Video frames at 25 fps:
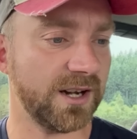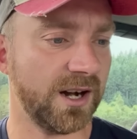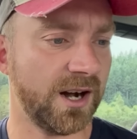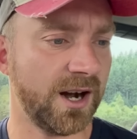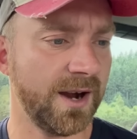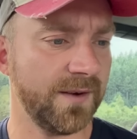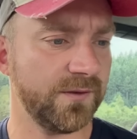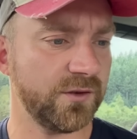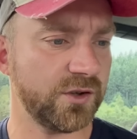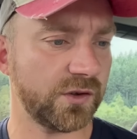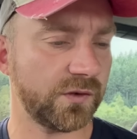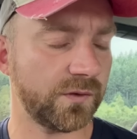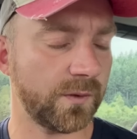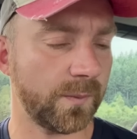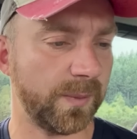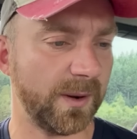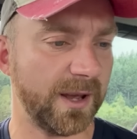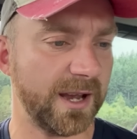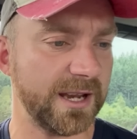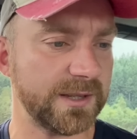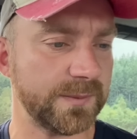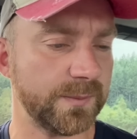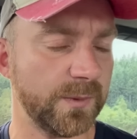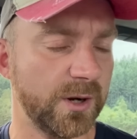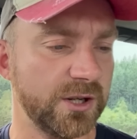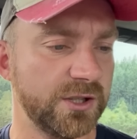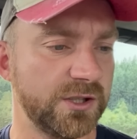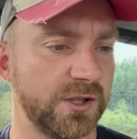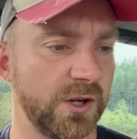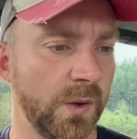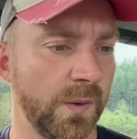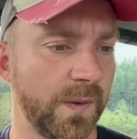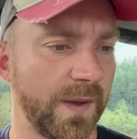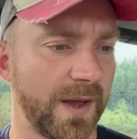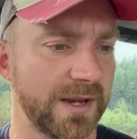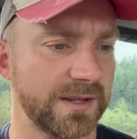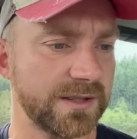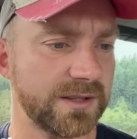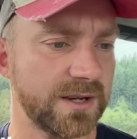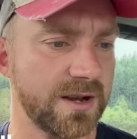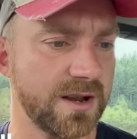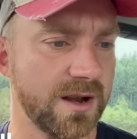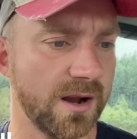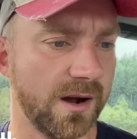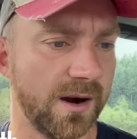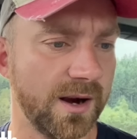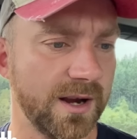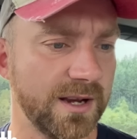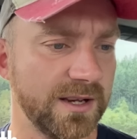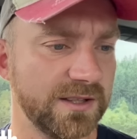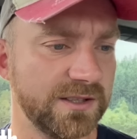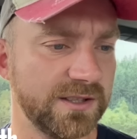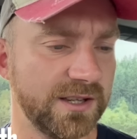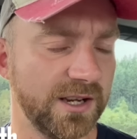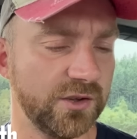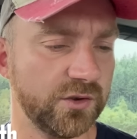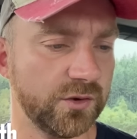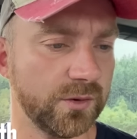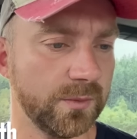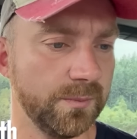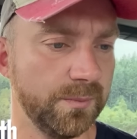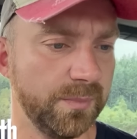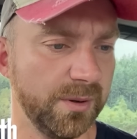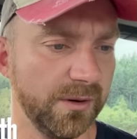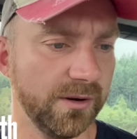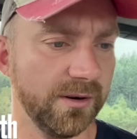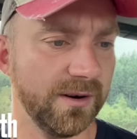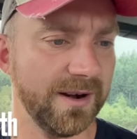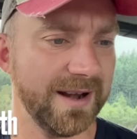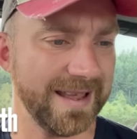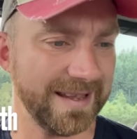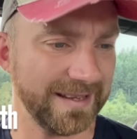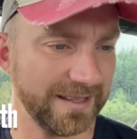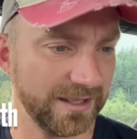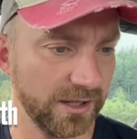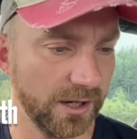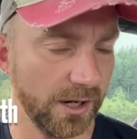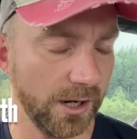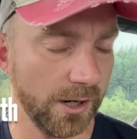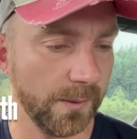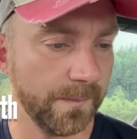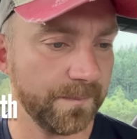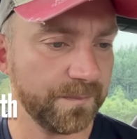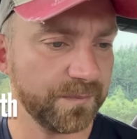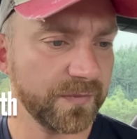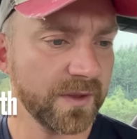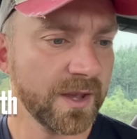I've just replaced my 2009 Citroen Berlingo.